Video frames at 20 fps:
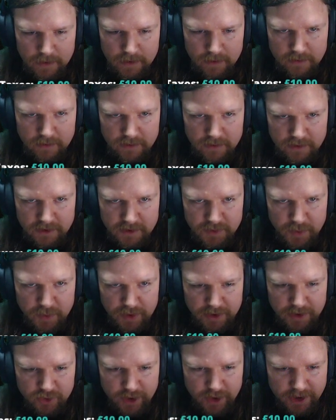because
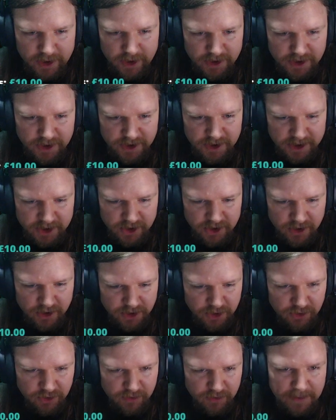with trade interdiction, I
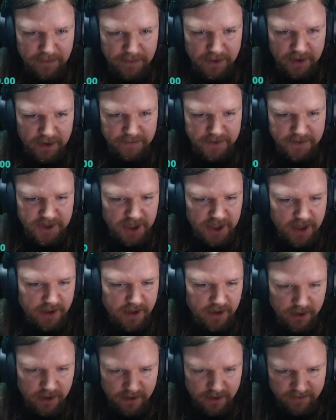do remember them saying
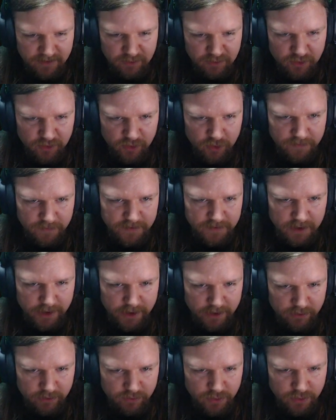that they've improved
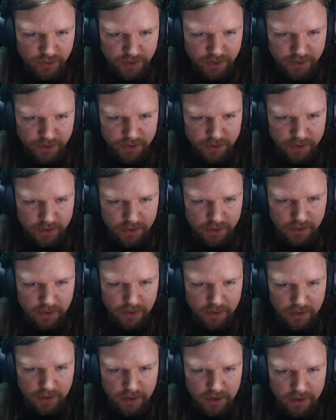light cruisers
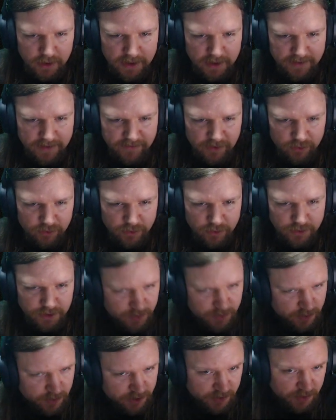and heavy cruisers,
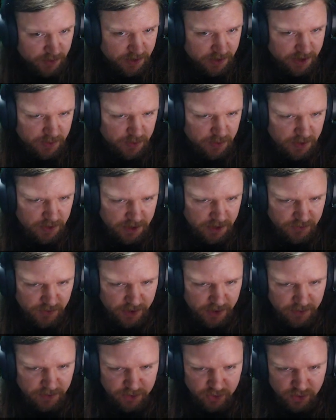which is what this one is,
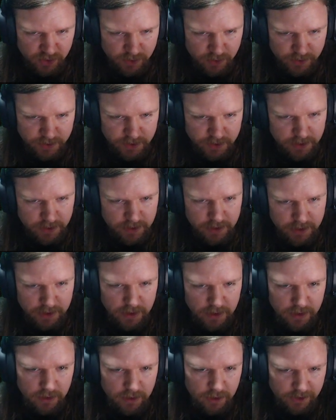raider patrols.
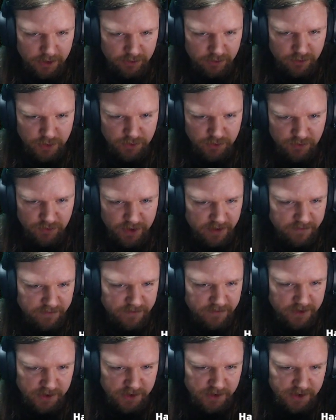Light cruiser raiding
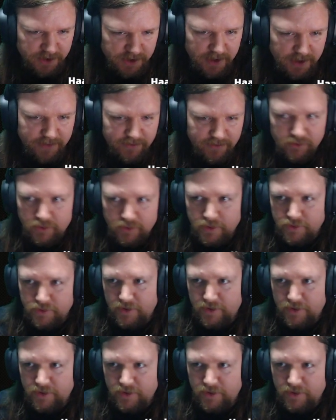efficiency, heavy cruiser raiding